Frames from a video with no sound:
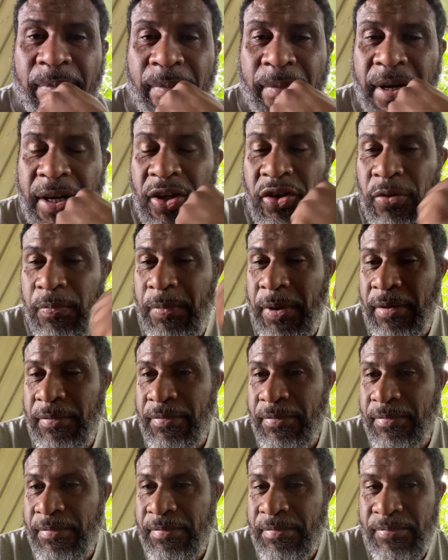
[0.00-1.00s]
I hope
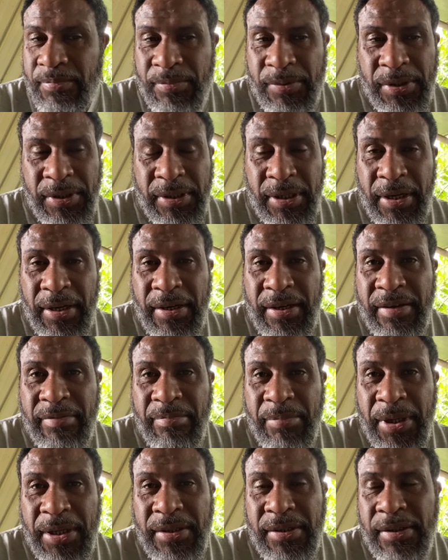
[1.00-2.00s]
I've said
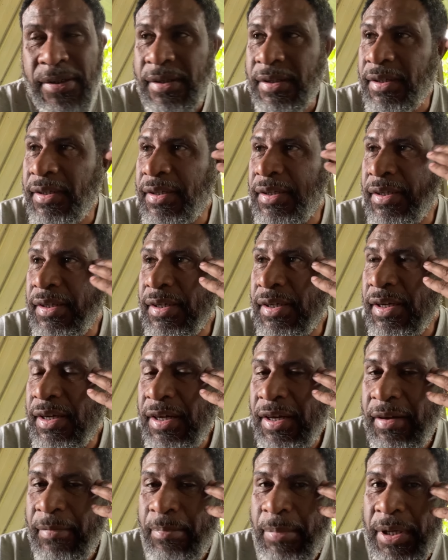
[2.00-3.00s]
much,
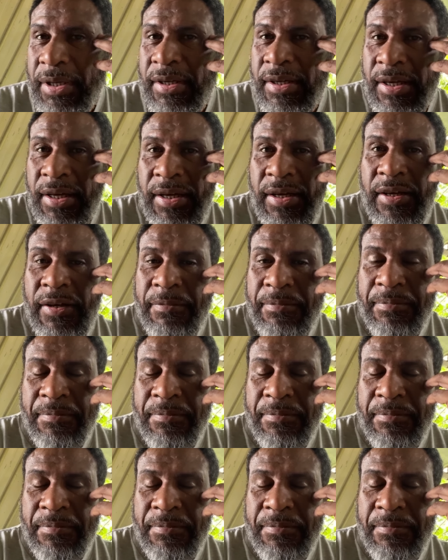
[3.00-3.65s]
but yeah,